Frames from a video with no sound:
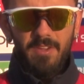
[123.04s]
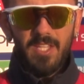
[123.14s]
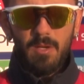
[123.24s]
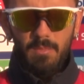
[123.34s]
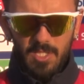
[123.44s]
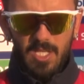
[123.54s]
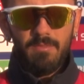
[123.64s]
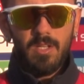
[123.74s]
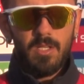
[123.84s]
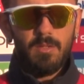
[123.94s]
faith and
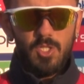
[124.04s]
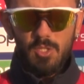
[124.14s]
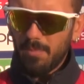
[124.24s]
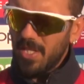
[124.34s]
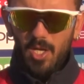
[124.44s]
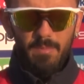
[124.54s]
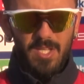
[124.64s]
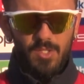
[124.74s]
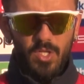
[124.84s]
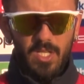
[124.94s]
believe, and just play our
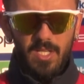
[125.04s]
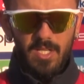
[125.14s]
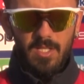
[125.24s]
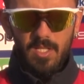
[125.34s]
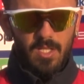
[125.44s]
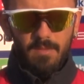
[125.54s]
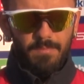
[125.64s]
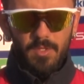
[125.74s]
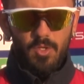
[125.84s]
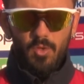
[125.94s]
best cricket, and
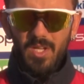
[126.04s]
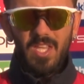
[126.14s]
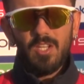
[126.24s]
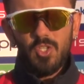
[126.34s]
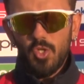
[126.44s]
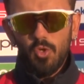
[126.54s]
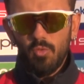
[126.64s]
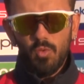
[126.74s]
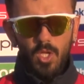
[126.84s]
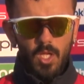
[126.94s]
you know, again,
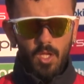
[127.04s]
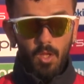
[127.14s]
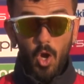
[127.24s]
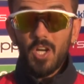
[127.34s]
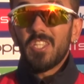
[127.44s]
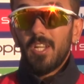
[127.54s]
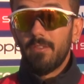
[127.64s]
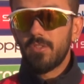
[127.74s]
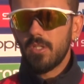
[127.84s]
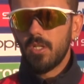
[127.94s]
show
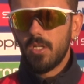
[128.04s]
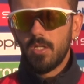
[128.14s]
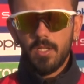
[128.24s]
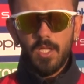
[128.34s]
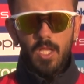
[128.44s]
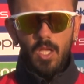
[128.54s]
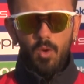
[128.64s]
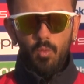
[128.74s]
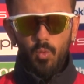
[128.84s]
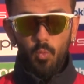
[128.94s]
ourselves
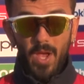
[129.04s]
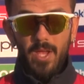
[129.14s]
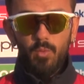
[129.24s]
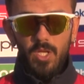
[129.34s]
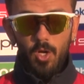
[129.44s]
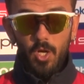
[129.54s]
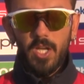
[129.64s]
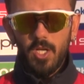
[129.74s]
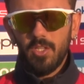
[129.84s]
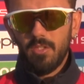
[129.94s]
why we are
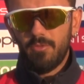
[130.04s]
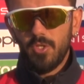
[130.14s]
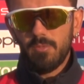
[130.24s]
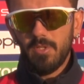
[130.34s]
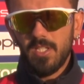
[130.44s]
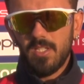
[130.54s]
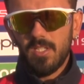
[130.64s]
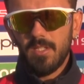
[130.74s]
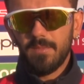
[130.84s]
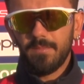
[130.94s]
here in the first place.